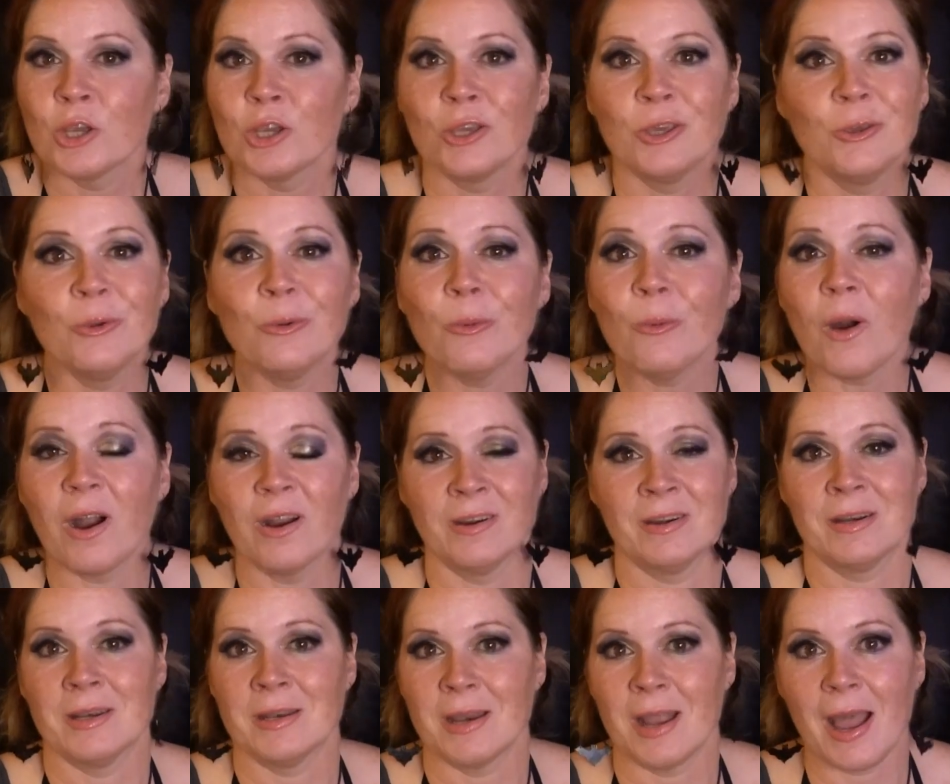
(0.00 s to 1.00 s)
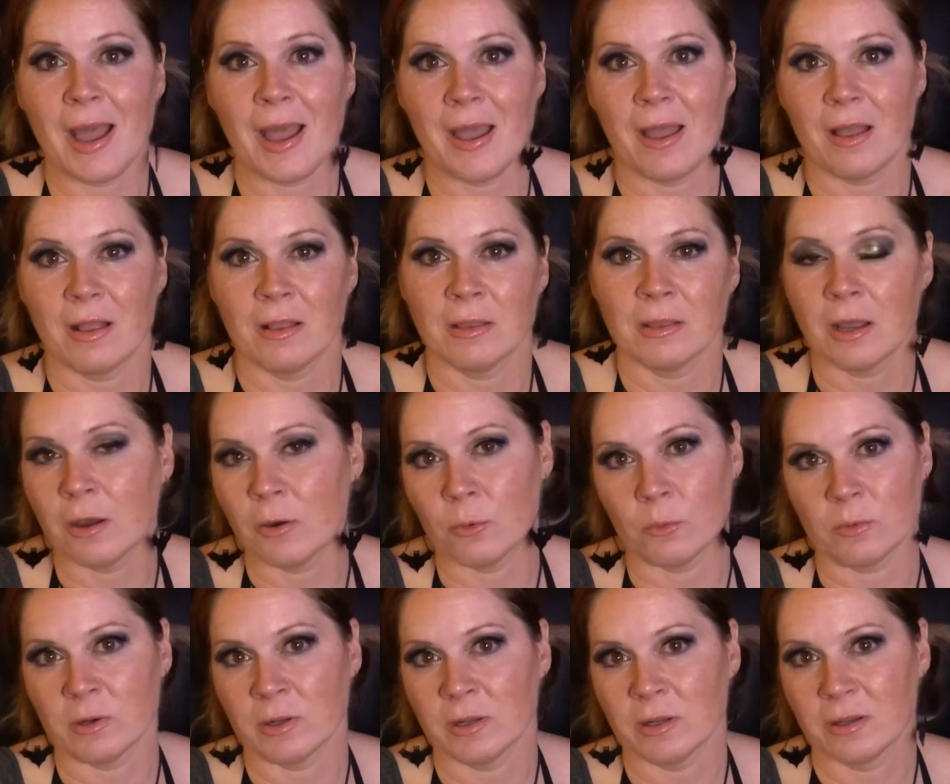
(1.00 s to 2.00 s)
you are not
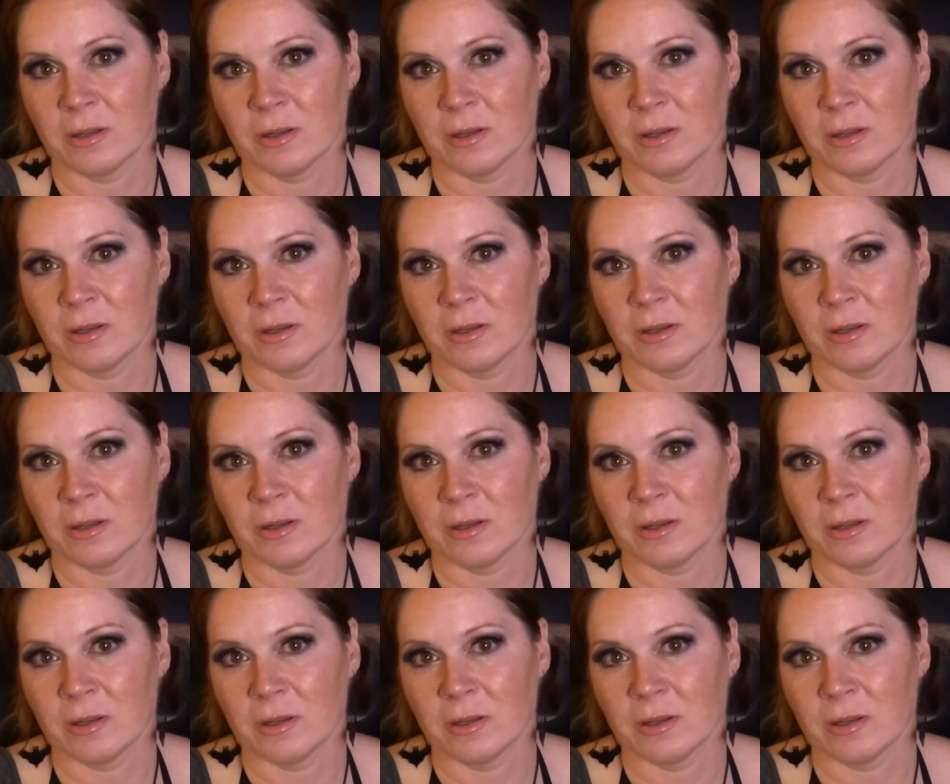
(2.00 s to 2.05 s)
alone.